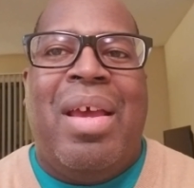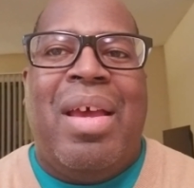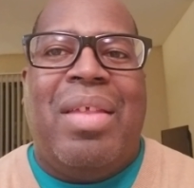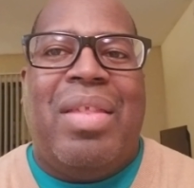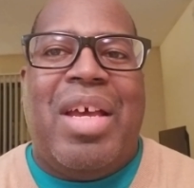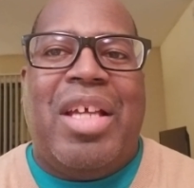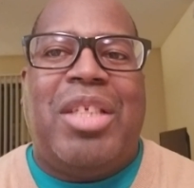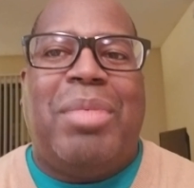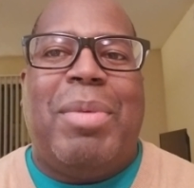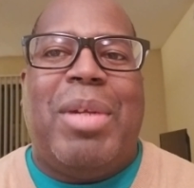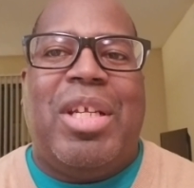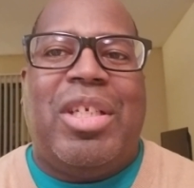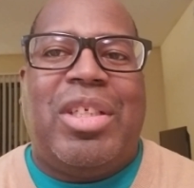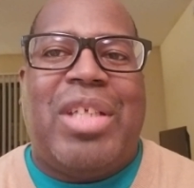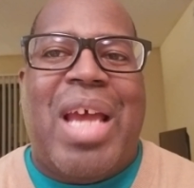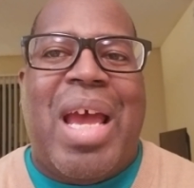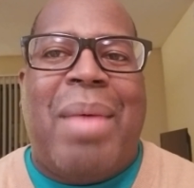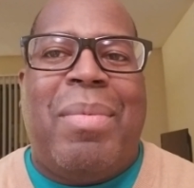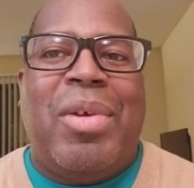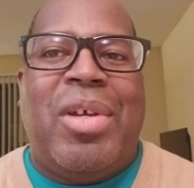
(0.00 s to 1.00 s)
that's been
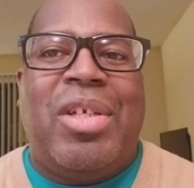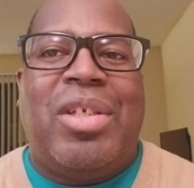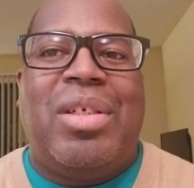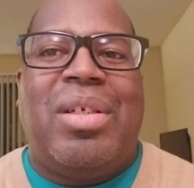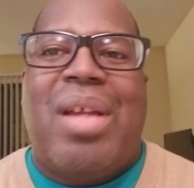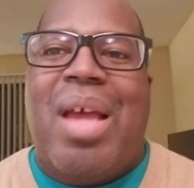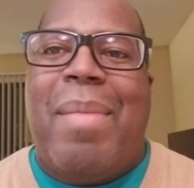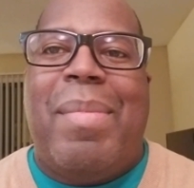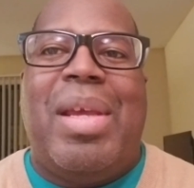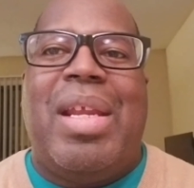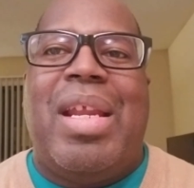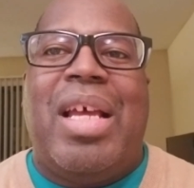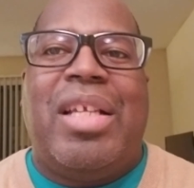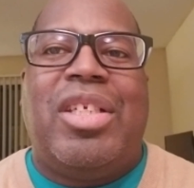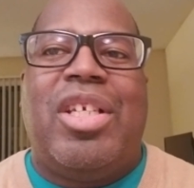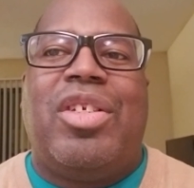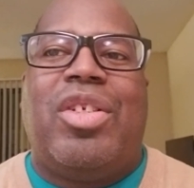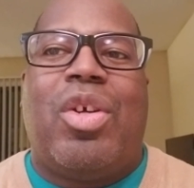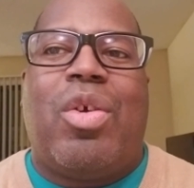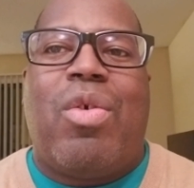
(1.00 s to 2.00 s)
established, I mean,
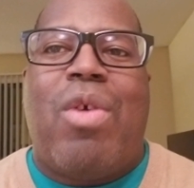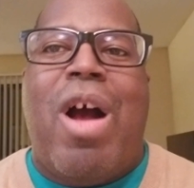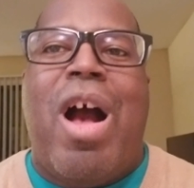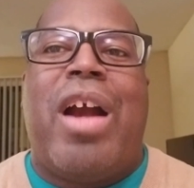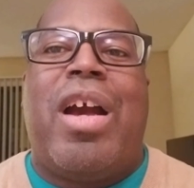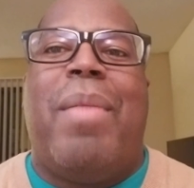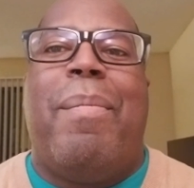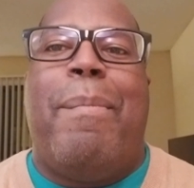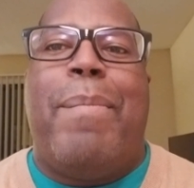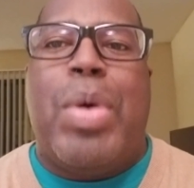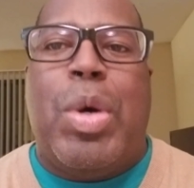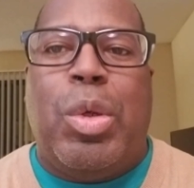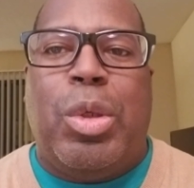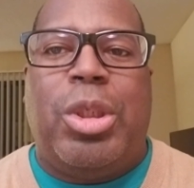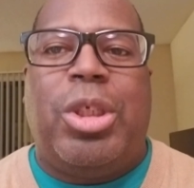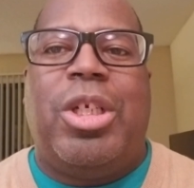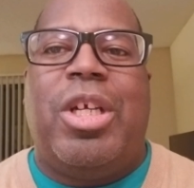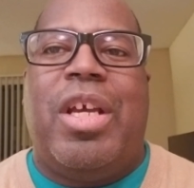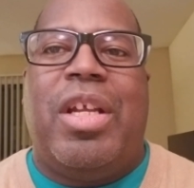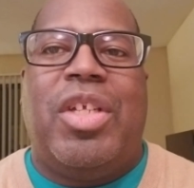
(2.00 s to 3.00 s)
that's just a crock of
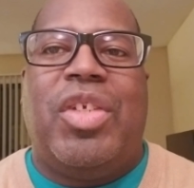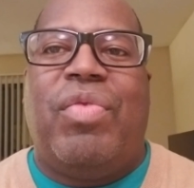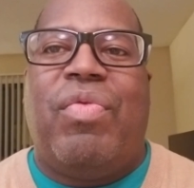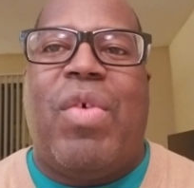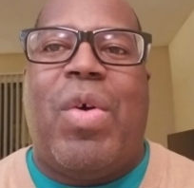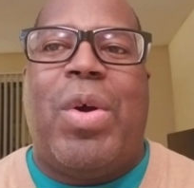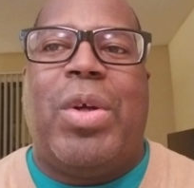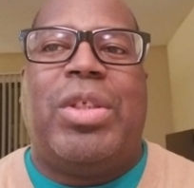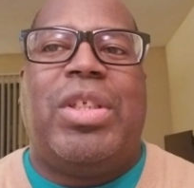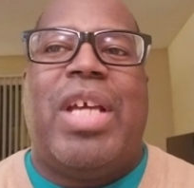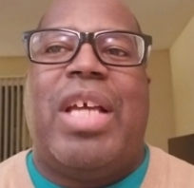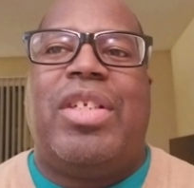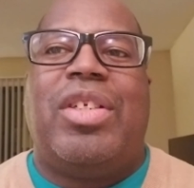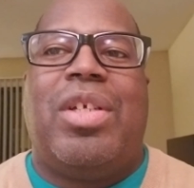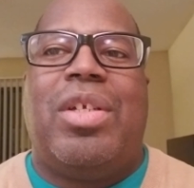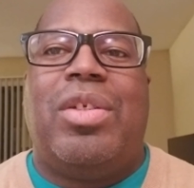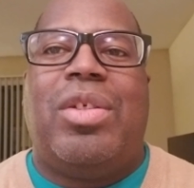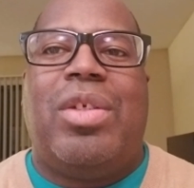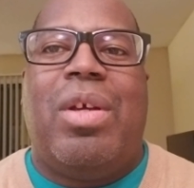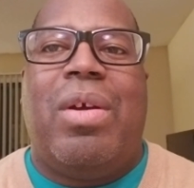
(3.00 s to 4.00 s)
bullshit as far as that's
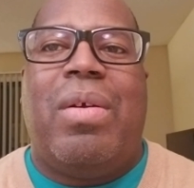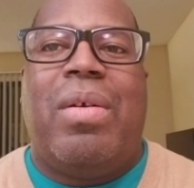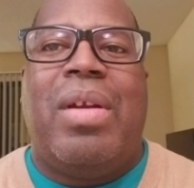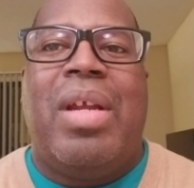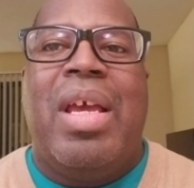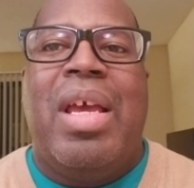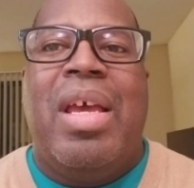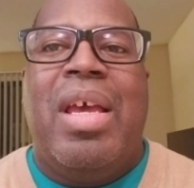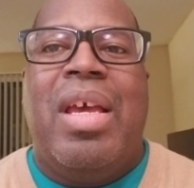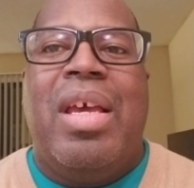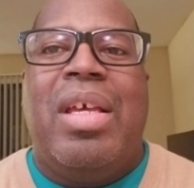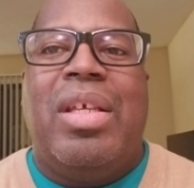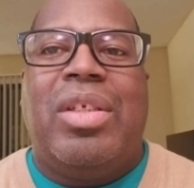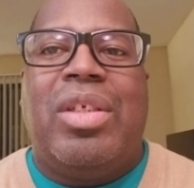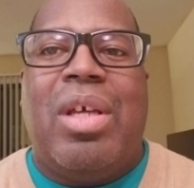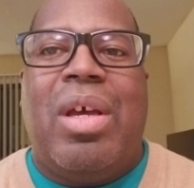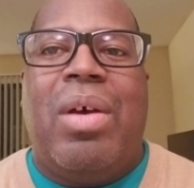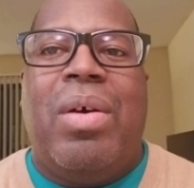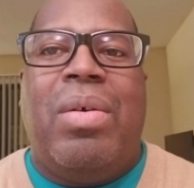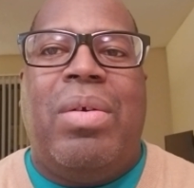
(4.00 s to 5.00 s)
concerned.
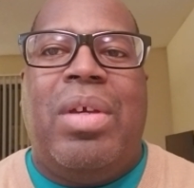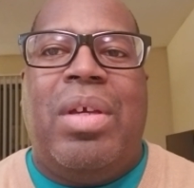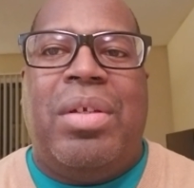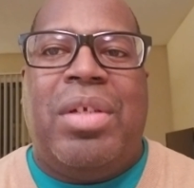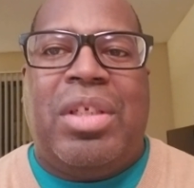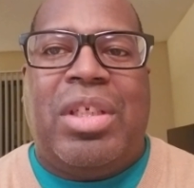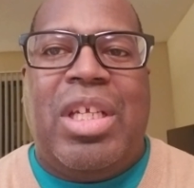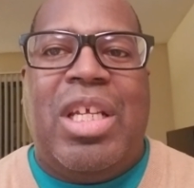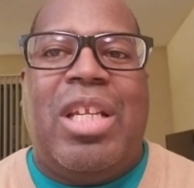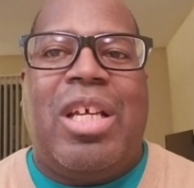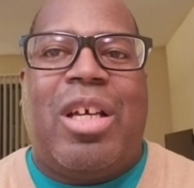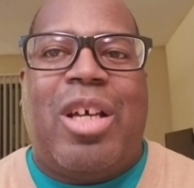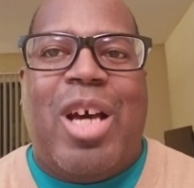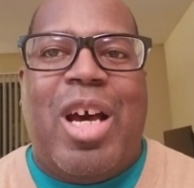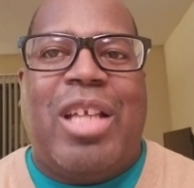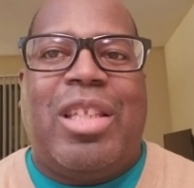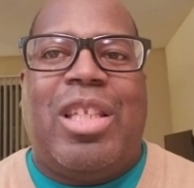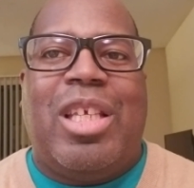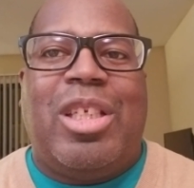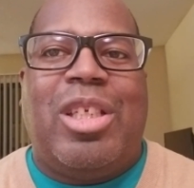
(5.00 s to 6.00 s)
So you just need to
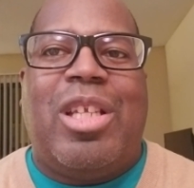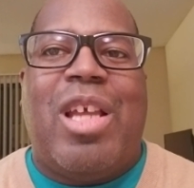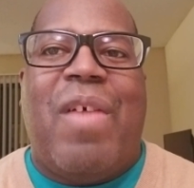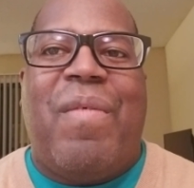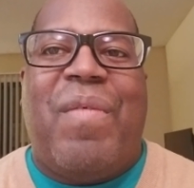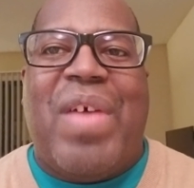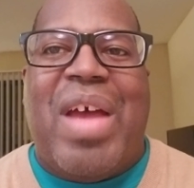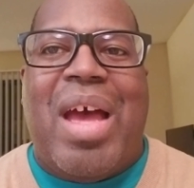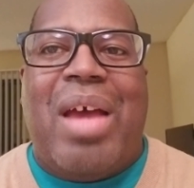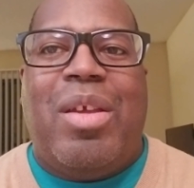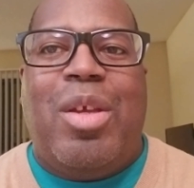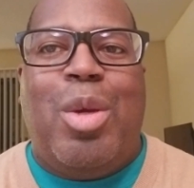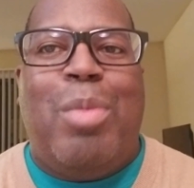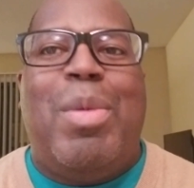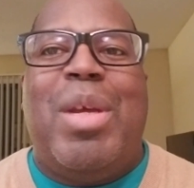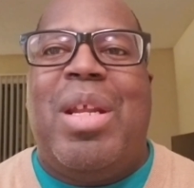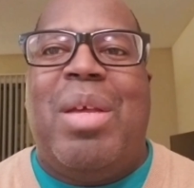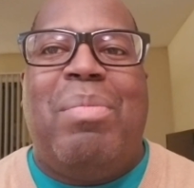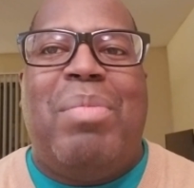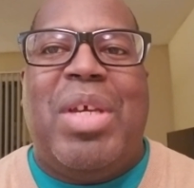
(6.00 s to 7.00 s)
cut this stuff out. You've
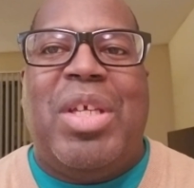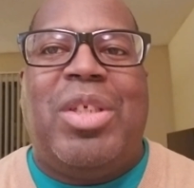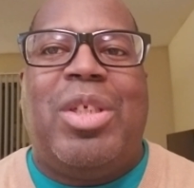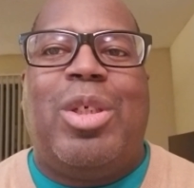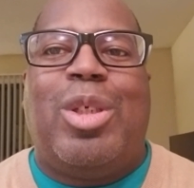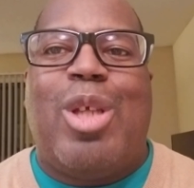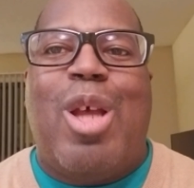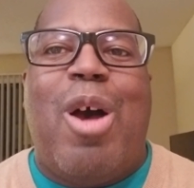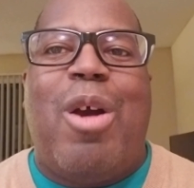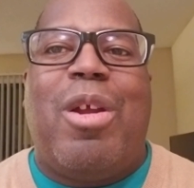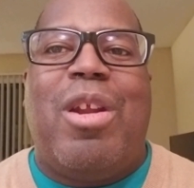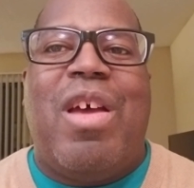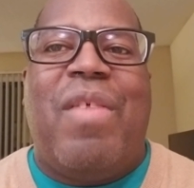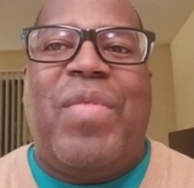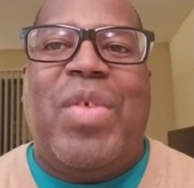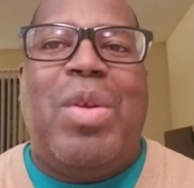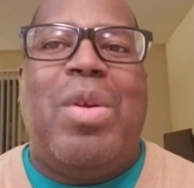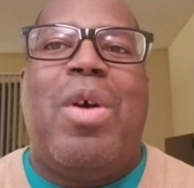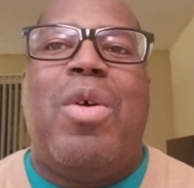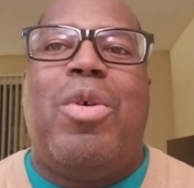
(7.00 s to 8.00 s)
been in business long
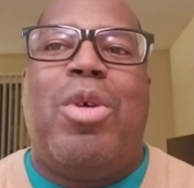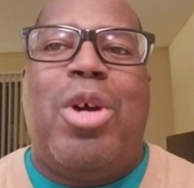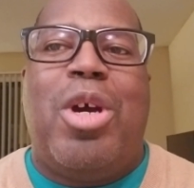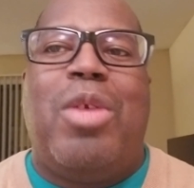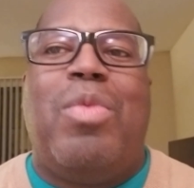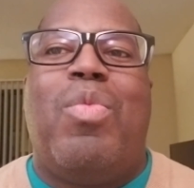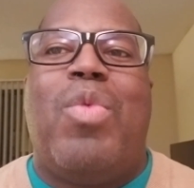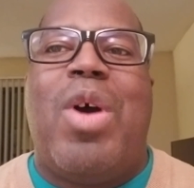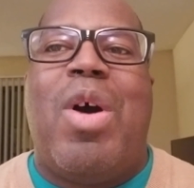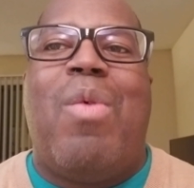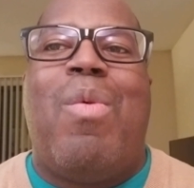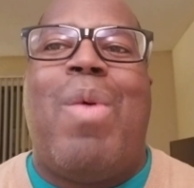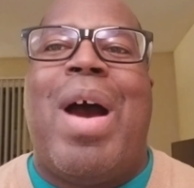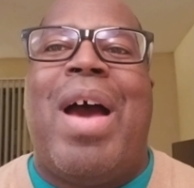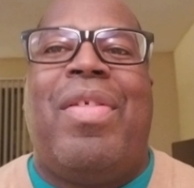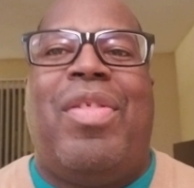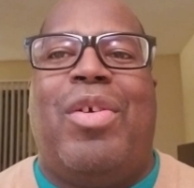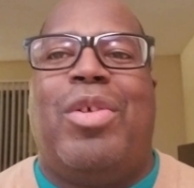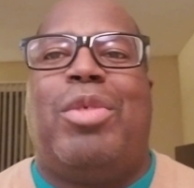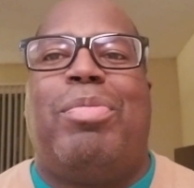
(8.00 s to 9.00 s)
enough. You know good and well
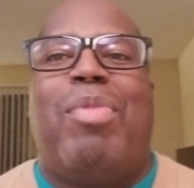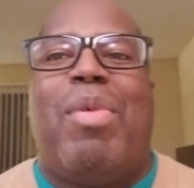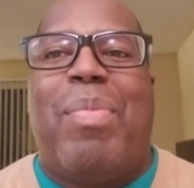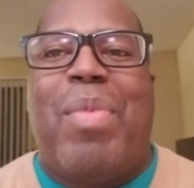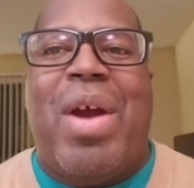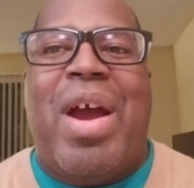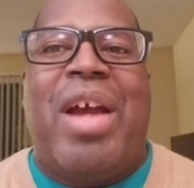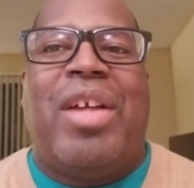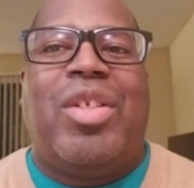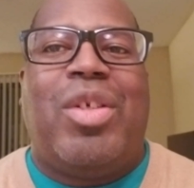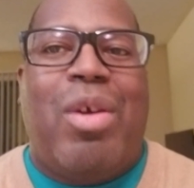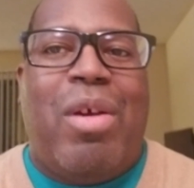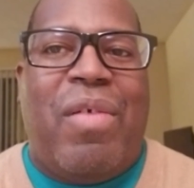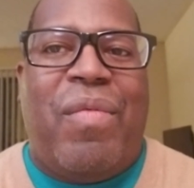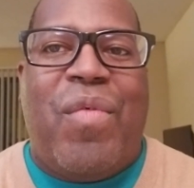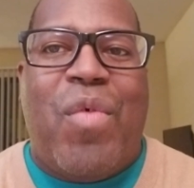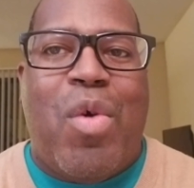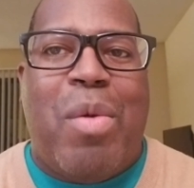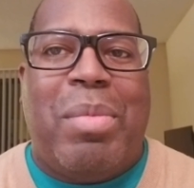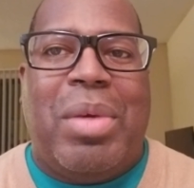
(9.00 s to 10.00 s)
why there's proprietary
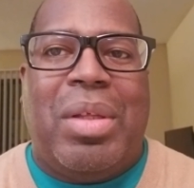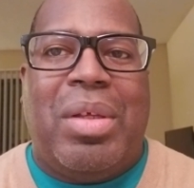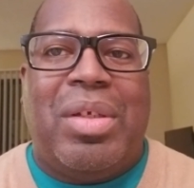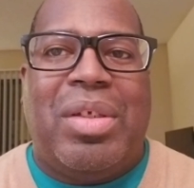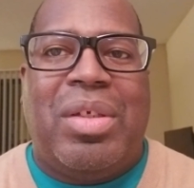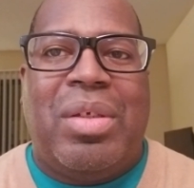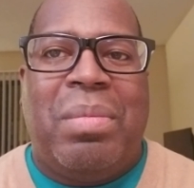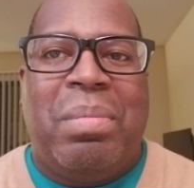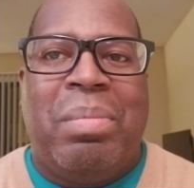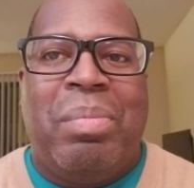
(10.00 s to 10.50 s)
formulas.